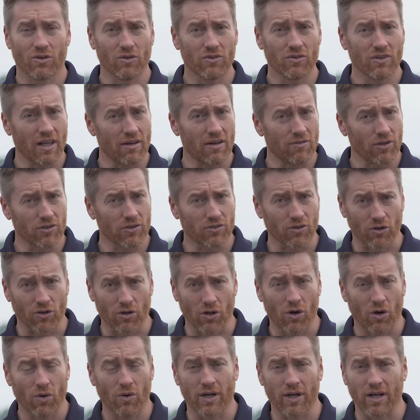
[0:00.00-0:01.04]
those levels are
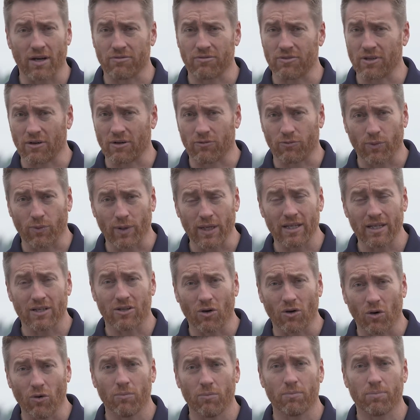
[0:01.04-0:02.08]
low enough that if we
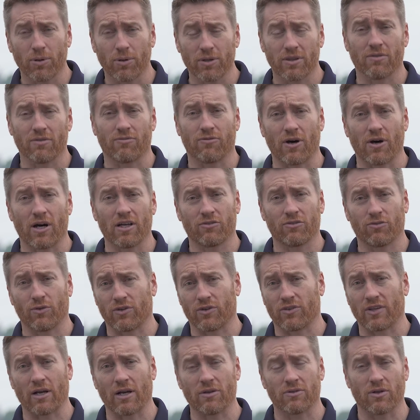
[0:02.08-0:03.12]
don't put the
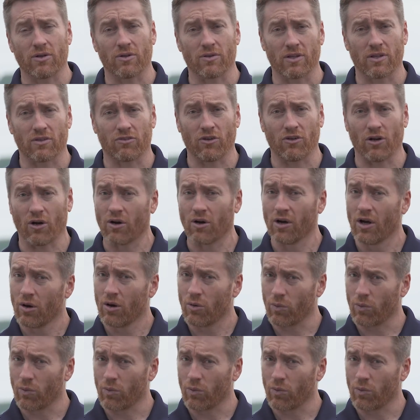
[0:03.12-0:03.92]
phosphorus out there this year,